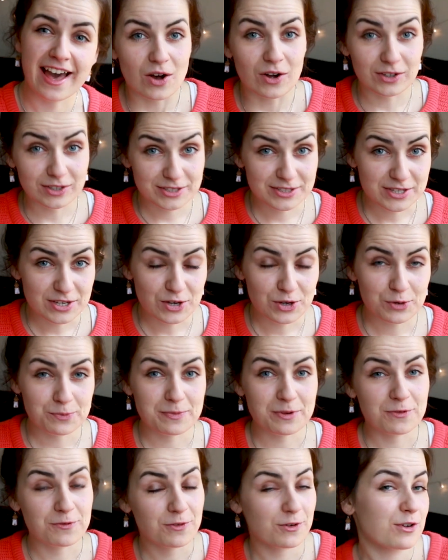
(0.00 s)
Also,
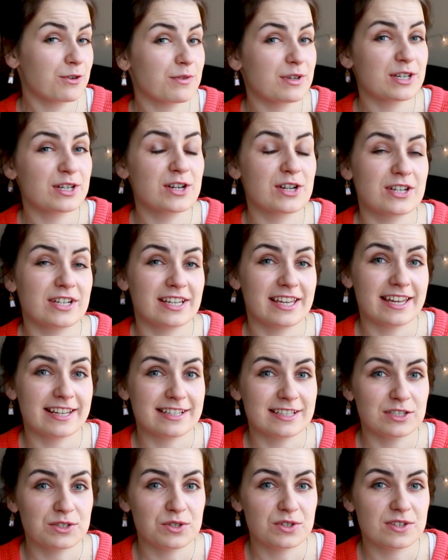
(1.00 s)
before we're gonna get
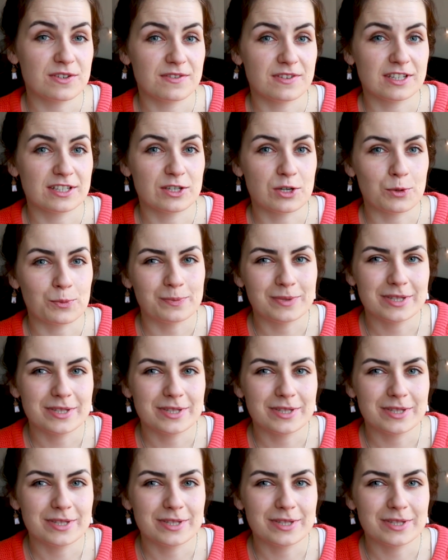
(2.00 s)
into the video,